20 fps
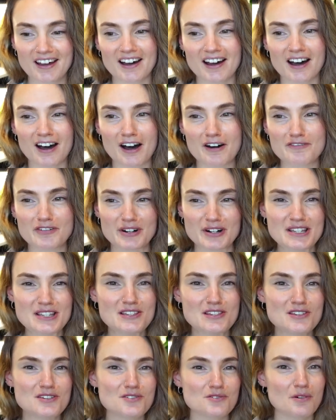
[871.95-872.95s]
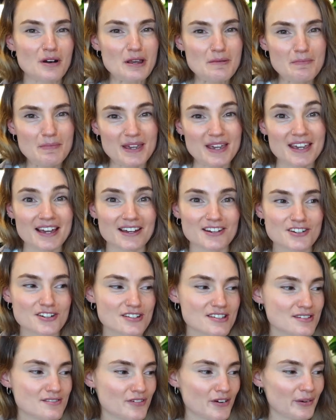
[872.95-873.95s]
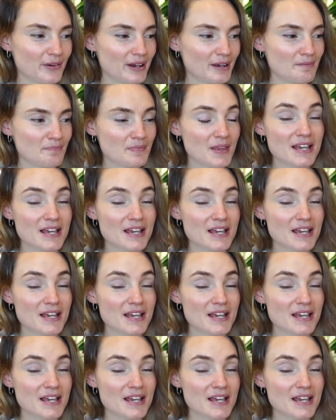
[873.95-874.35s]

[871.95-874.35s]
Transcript: very stripy and just very